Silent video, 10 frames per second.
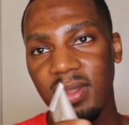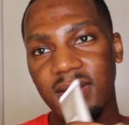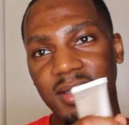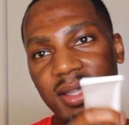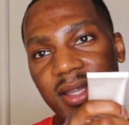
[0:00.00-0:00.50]

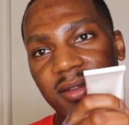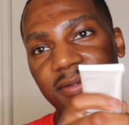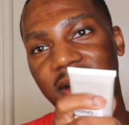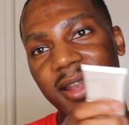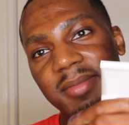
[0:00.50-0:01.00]

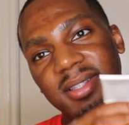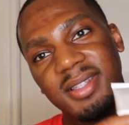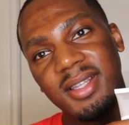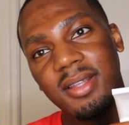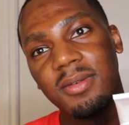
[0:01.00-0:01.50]
vitamin
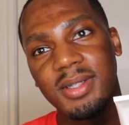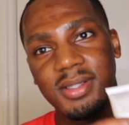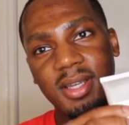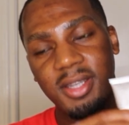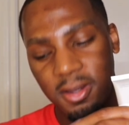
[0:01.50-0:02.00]
C
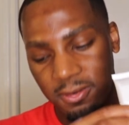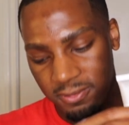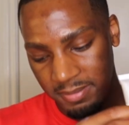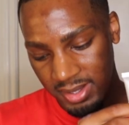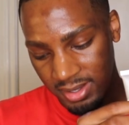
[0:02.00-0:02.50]
was a no
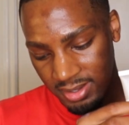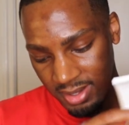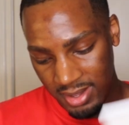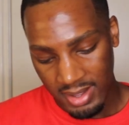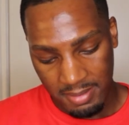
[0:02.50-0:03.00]
for me,
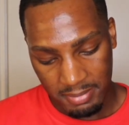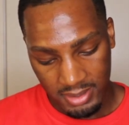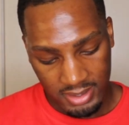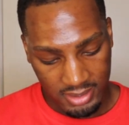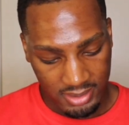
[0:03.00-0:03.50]

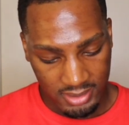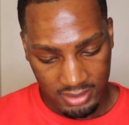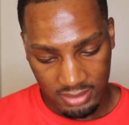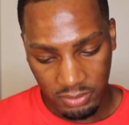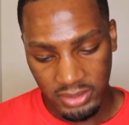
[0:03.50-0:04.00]

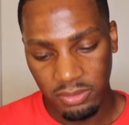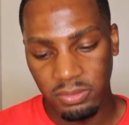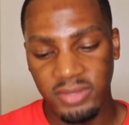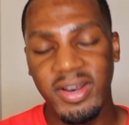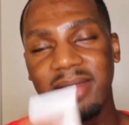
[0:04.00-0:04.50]
but well,
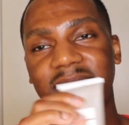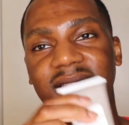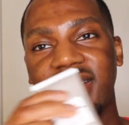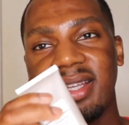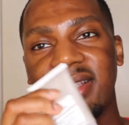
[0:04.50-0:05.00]
the vitamin
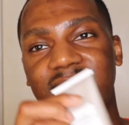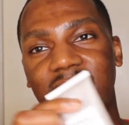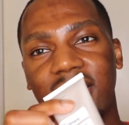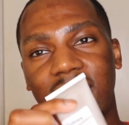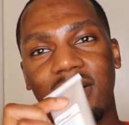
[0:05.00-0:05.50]
C in
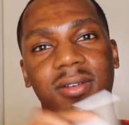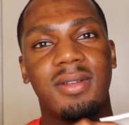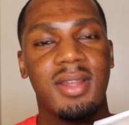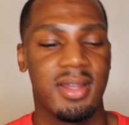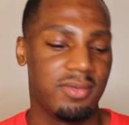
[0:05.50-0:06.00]
silicone
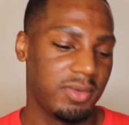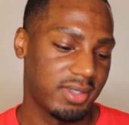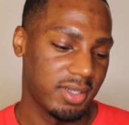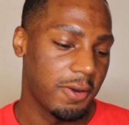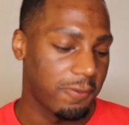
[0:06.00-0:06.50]

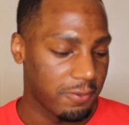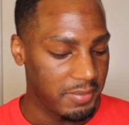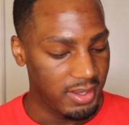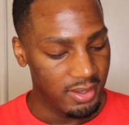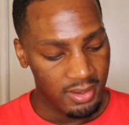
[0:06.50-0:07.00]
was a no for
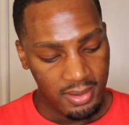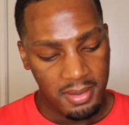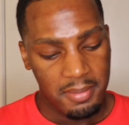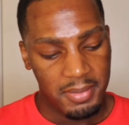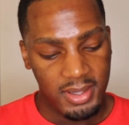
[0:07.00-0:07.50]
me.
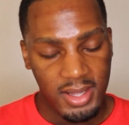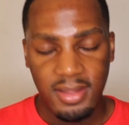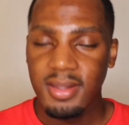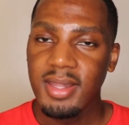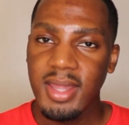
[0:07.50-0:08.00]
But
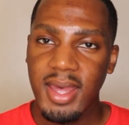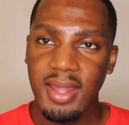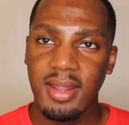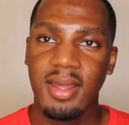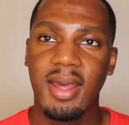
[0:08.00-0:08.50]
other than
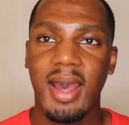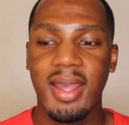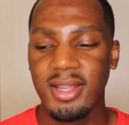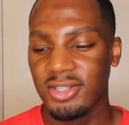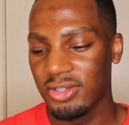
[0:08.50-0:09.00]
that,
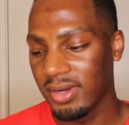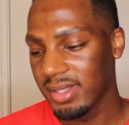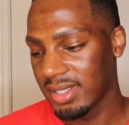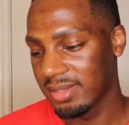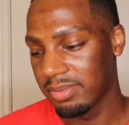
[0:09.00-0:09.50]
I
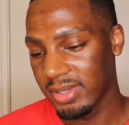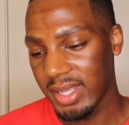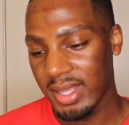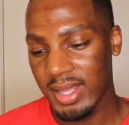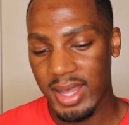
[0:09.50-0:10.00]
enjoyed this
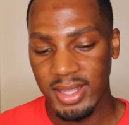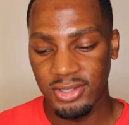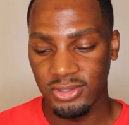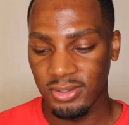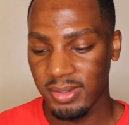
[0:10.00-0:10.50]
brand. I
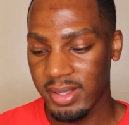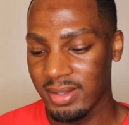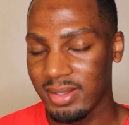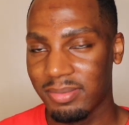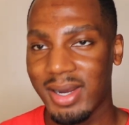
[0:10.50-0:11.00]

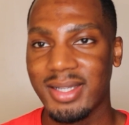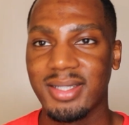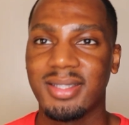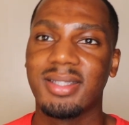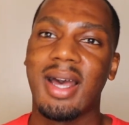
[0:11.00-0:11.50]
enjoyed the
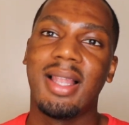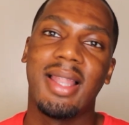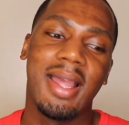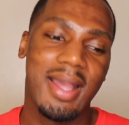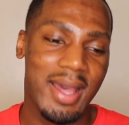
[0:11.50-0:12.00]
products. I
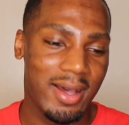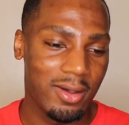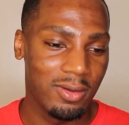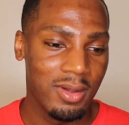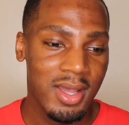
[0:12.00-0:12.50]
like
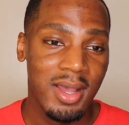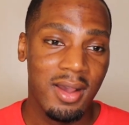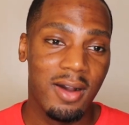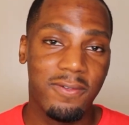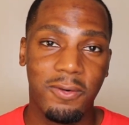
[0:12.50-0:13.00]
how
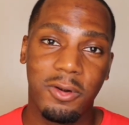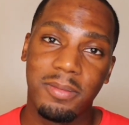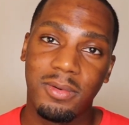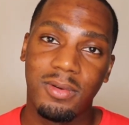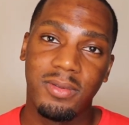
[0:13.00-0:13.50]

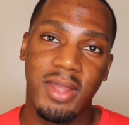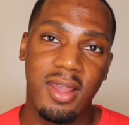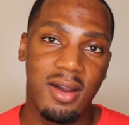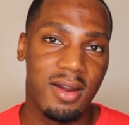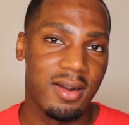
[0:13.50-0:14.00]
affordable they
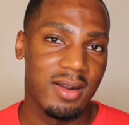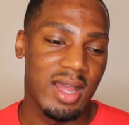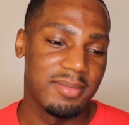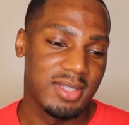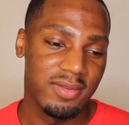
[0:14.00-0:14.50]
are.
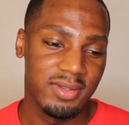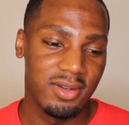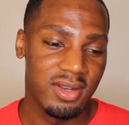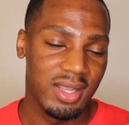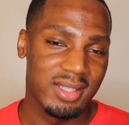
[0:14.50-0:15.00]
I'm definitely
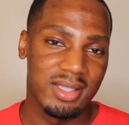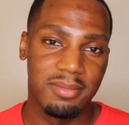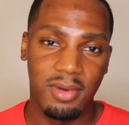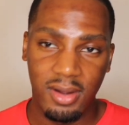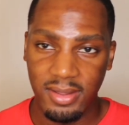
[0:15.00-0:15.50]
going to get
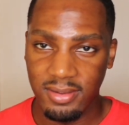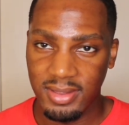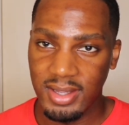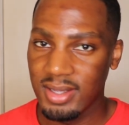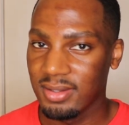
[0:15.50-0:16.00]
some other
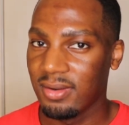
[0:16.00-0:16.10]
things